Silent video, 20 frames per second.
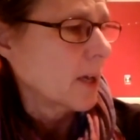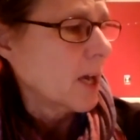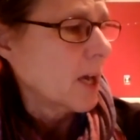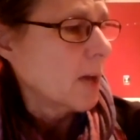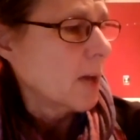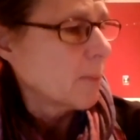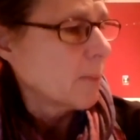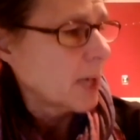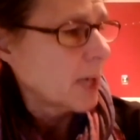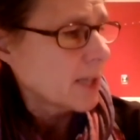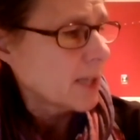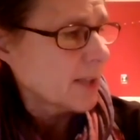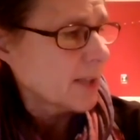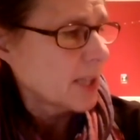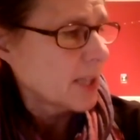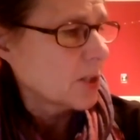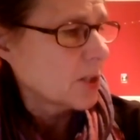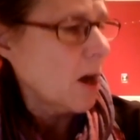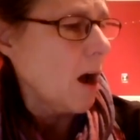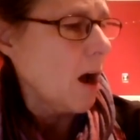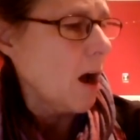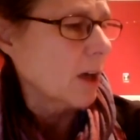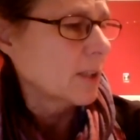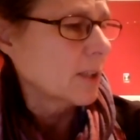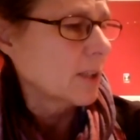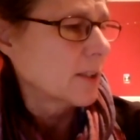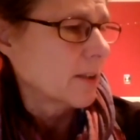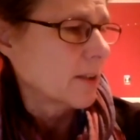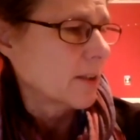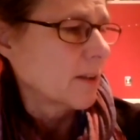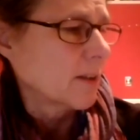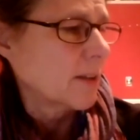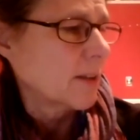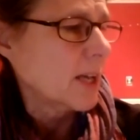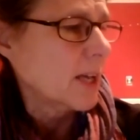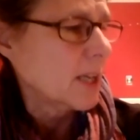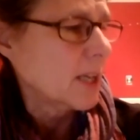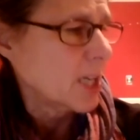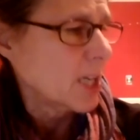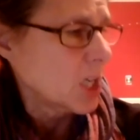But as they talked,
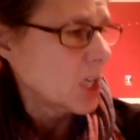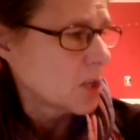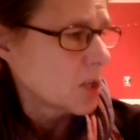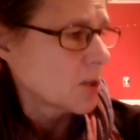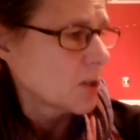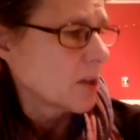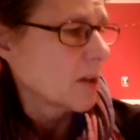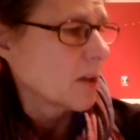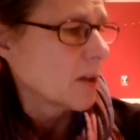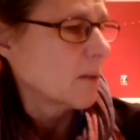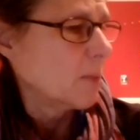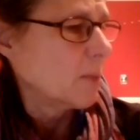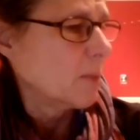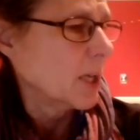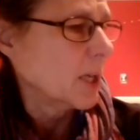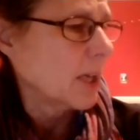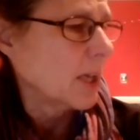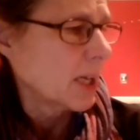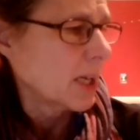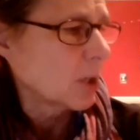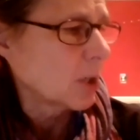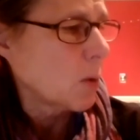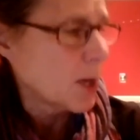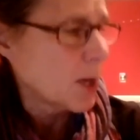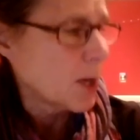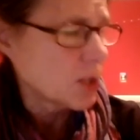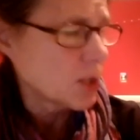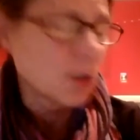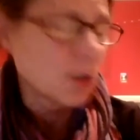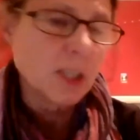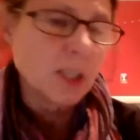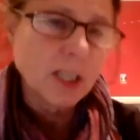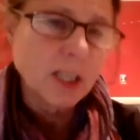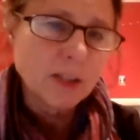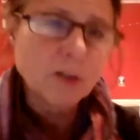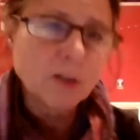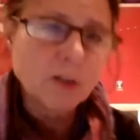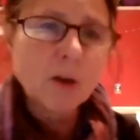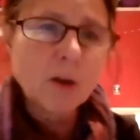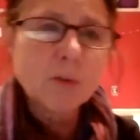they each began questioning in
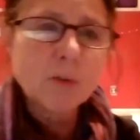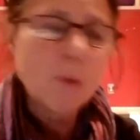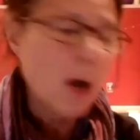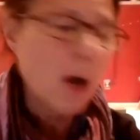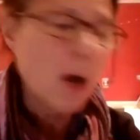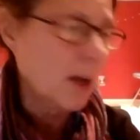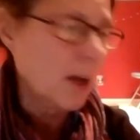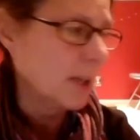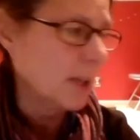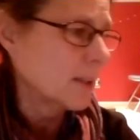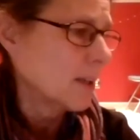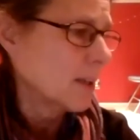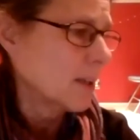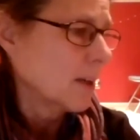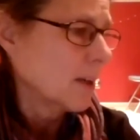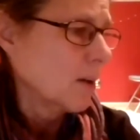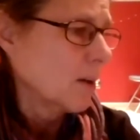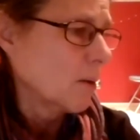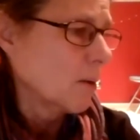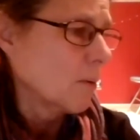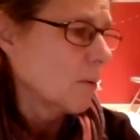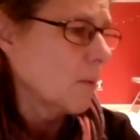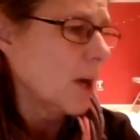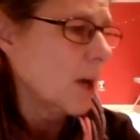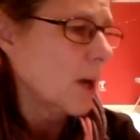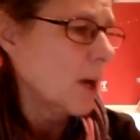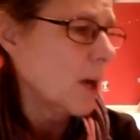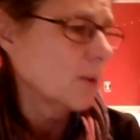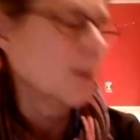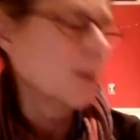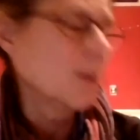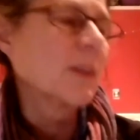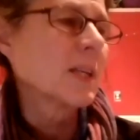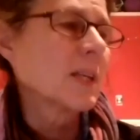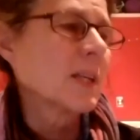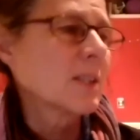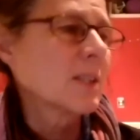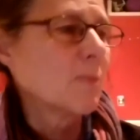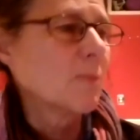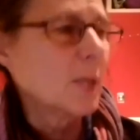their own mind, why couldn't
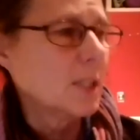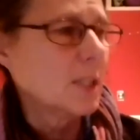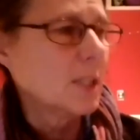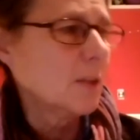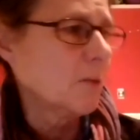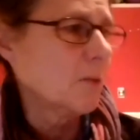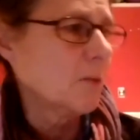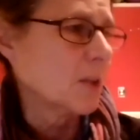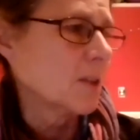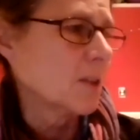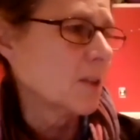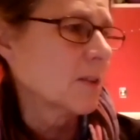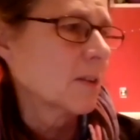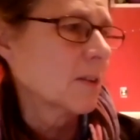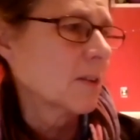things have been different?